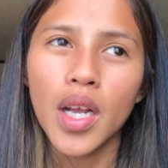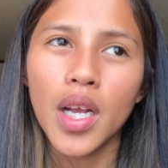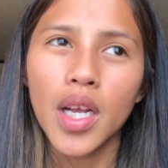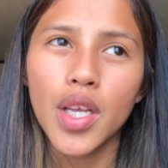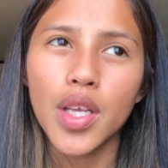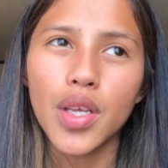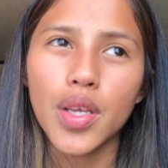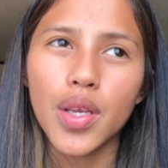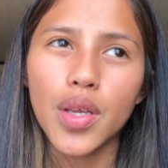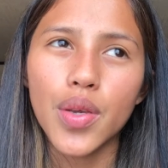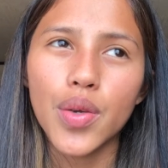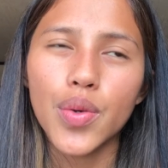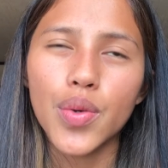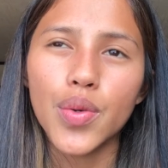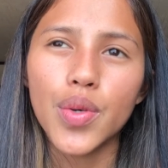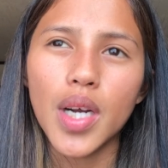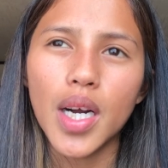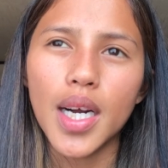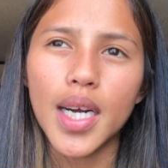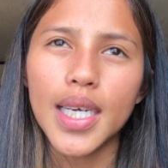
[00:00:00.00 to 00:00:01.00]
you
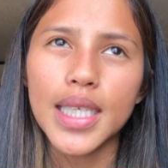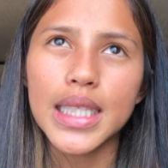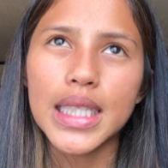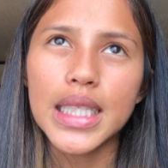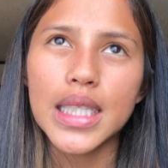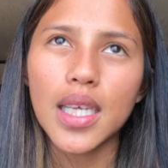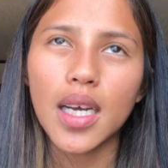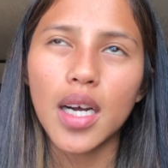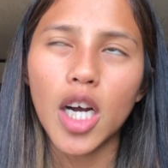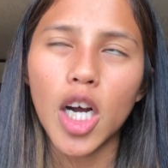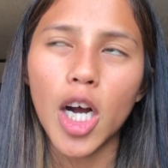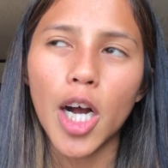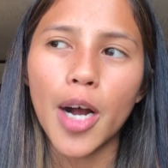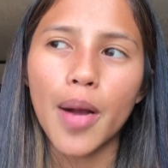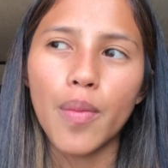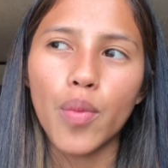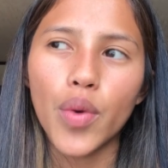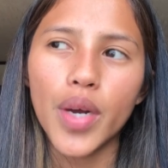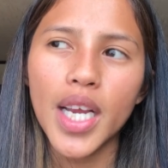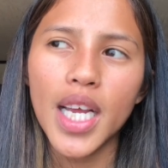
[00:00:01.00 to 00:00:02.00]
got
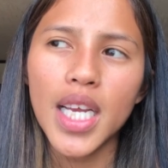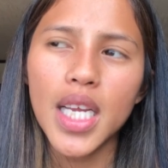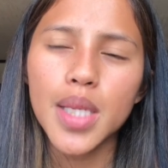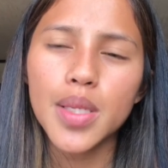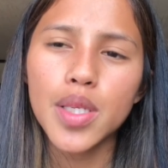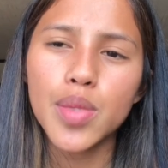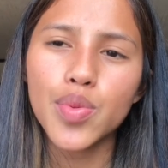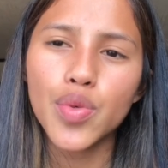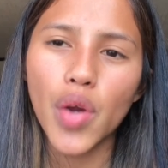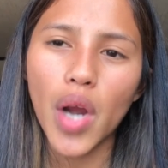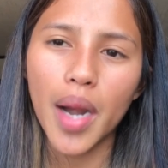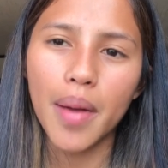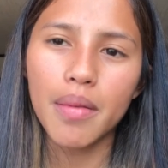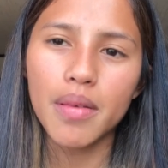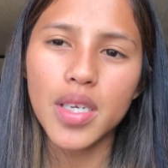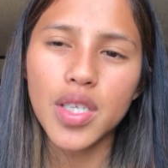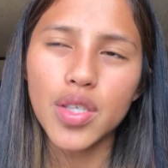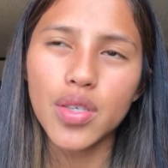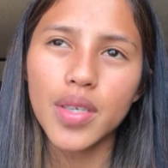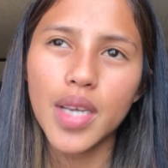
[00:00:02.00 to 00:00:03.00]
100
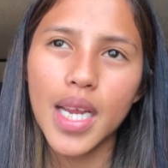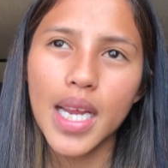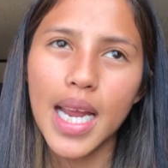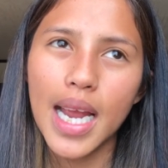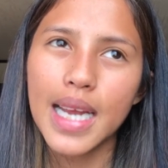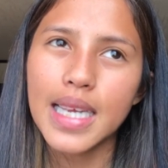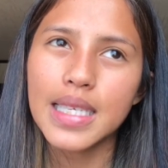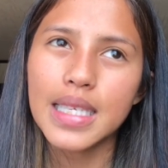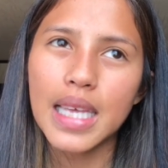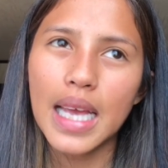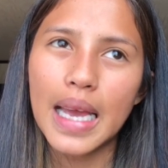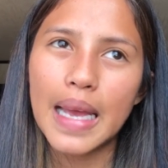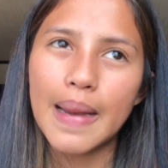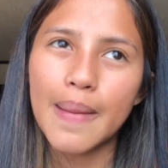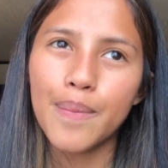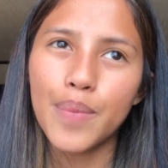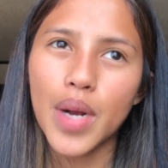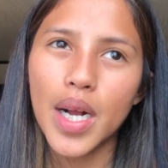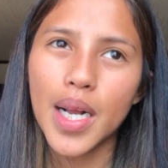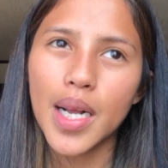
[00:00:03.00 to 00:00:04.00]
subscribers today, guys,
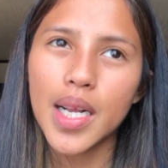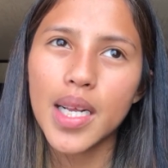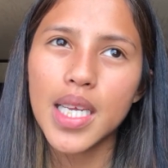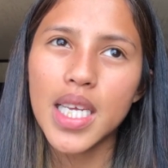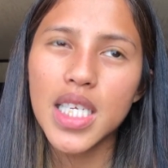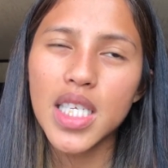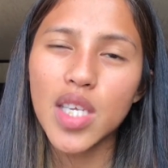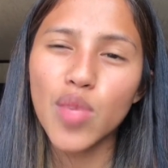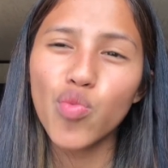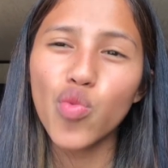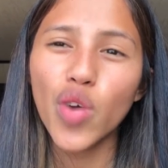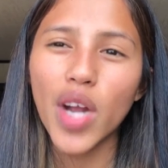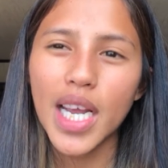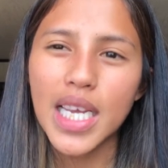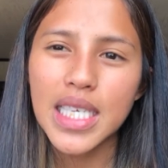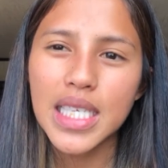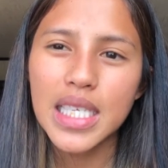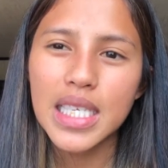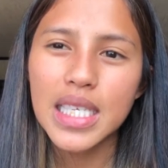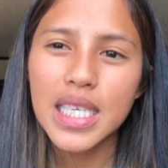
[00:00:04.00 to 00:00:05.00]
and pag gising mo,
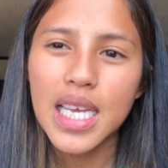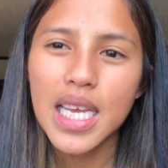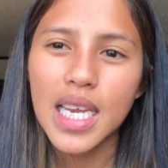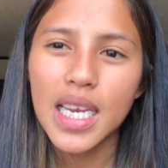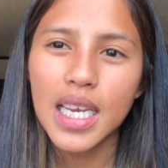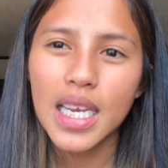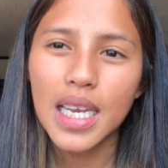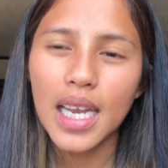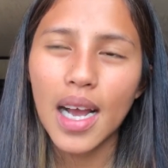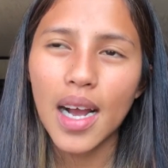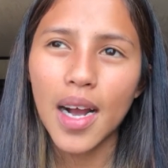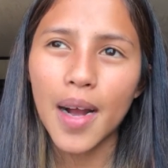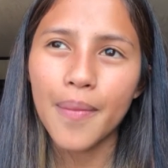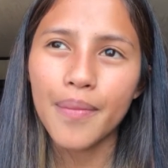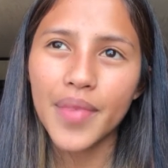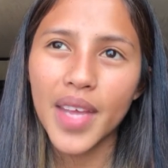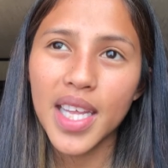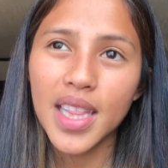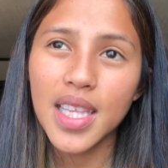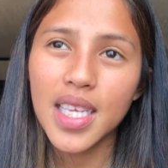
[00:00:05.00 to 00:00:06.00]
guys,
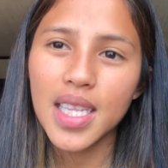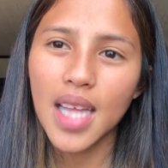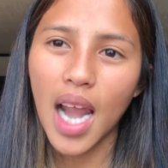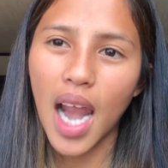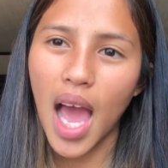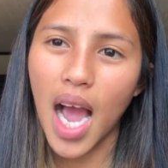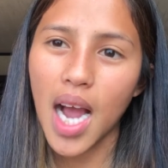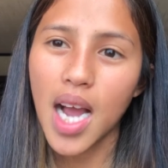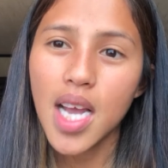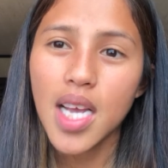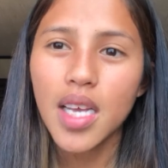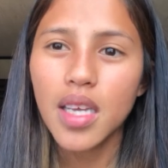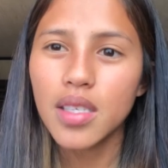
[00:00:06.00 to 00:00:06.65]
90 na lang.